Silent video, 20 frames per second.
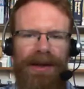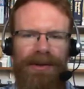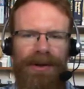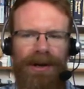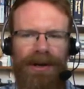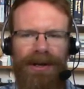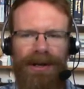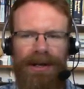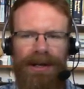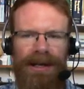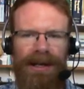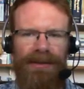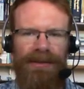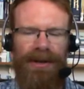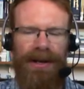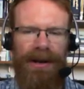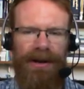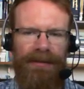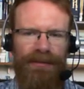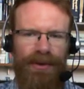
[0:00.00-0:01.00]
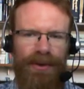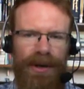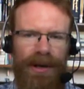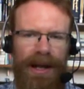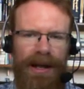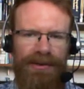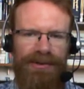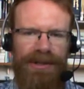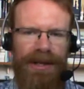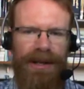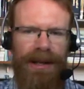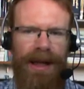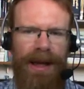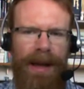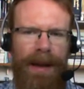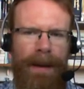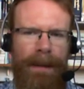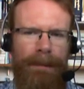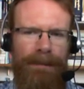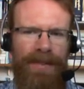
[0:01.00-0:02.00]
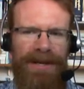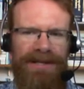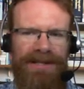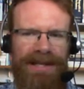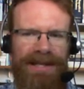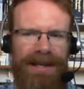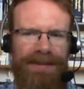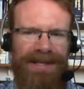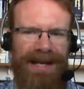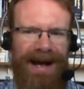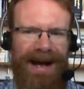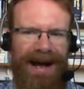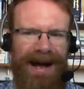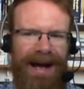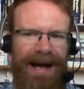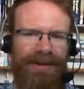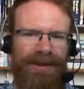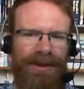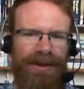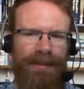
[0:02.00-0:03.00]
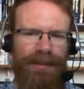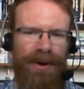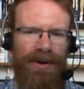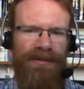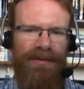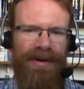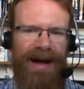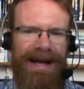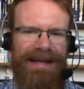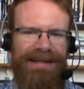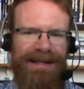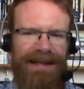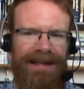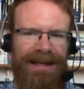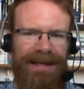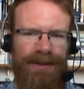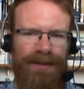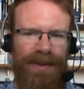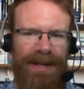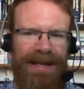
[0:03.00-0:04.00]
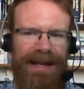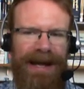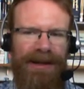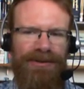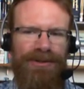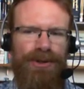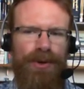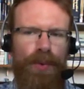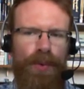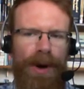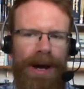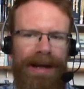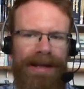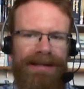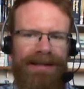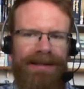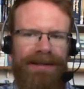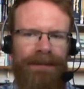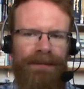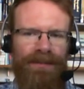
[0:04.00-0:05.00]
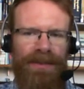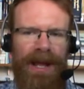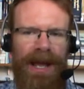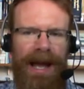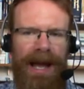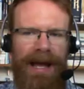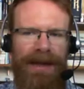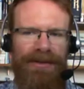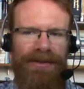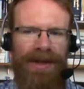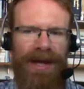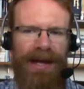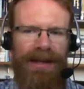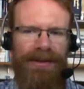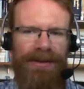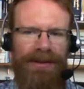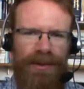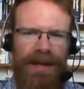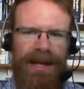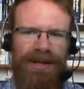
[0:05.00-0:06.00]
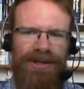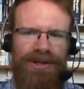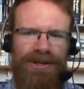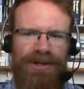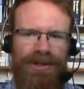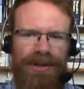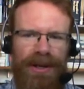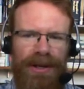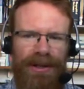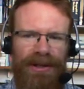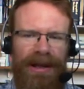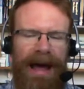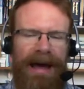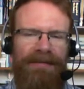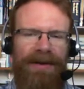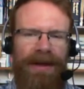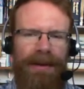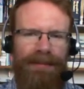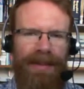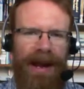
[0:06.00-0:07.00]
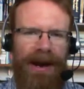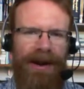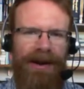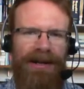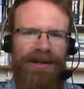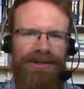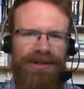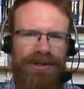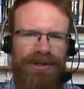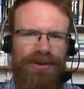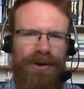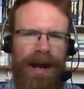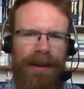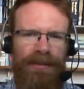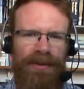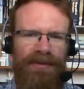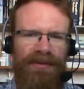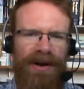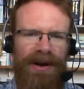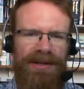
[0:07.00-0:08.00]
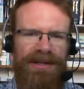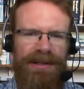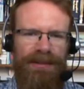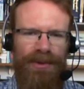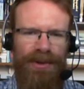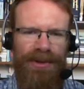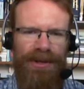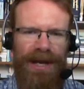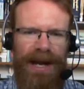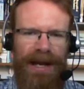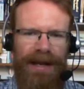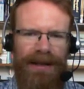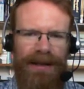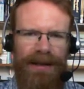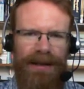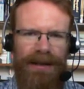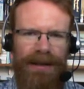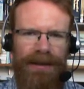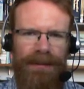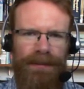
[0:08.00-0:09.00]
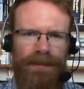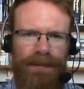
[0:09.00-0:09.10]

other in the narrative chronology. But it seems odd that the birth of Isaac needed to be announced twice, and that each uh, laughing parent is described with very similar dialogue.